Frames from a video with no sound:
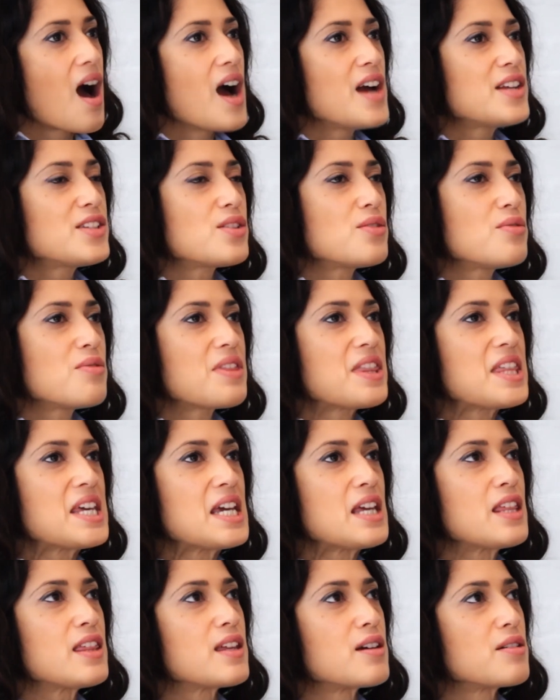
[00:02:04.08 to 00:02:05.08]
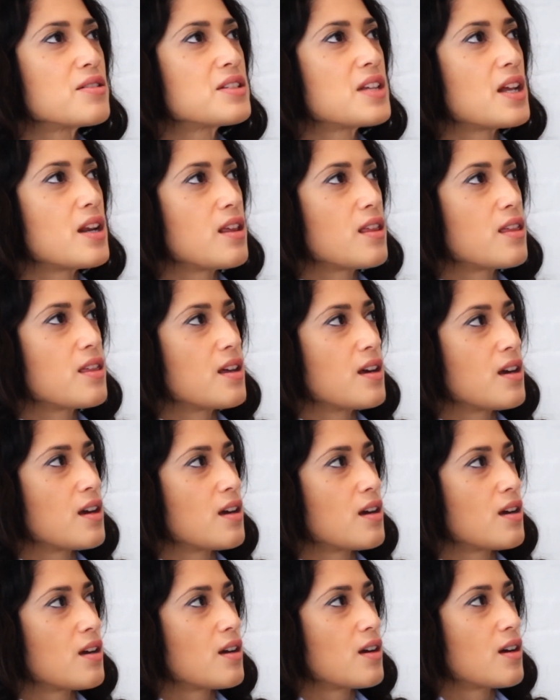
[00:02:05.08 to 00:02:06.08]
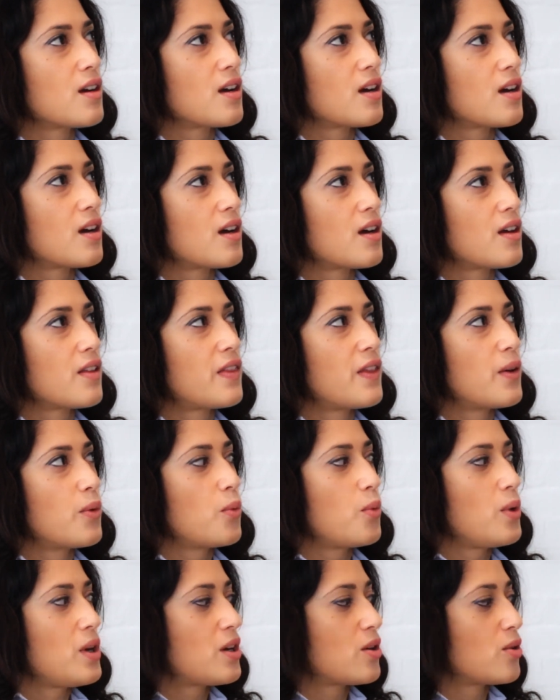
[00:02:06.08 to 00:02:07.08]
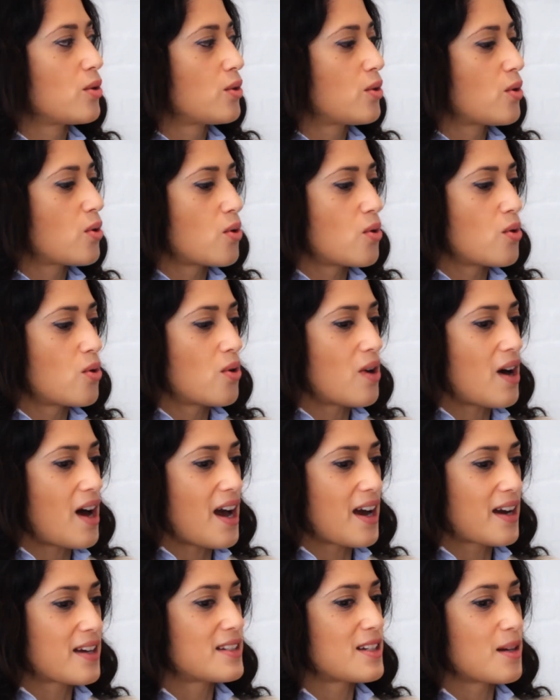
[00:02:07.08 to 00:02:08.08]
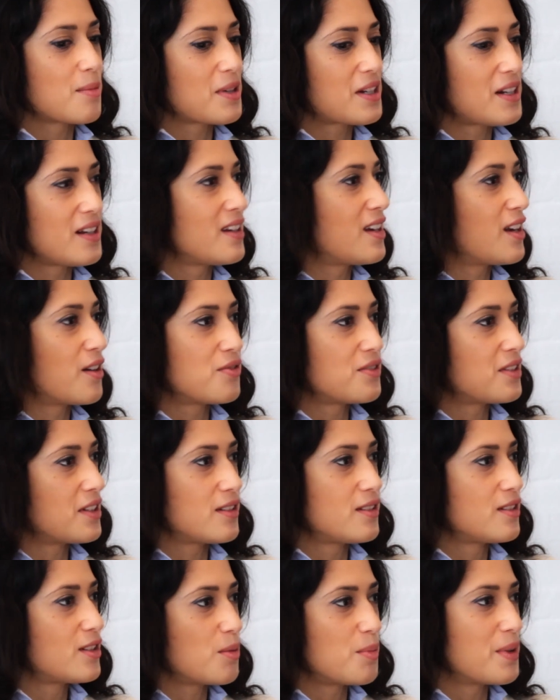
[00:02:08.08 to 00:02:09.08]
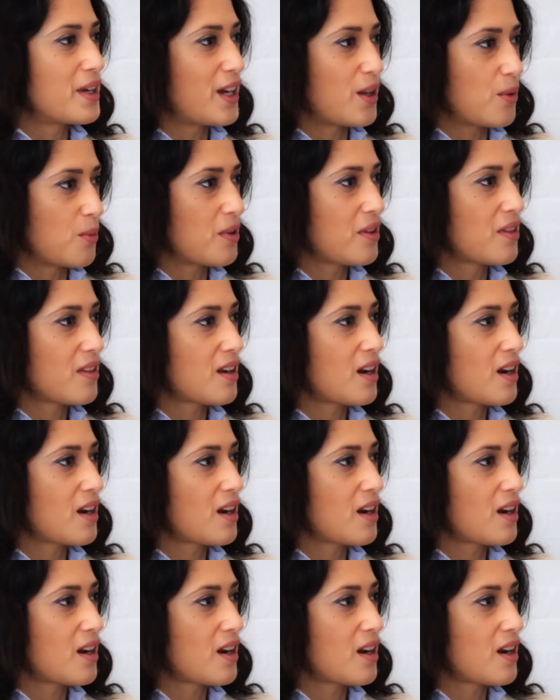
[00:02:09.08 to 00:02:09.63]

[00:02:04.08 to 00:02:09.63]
I don't think there's anything that we could call academically gifted to begin with.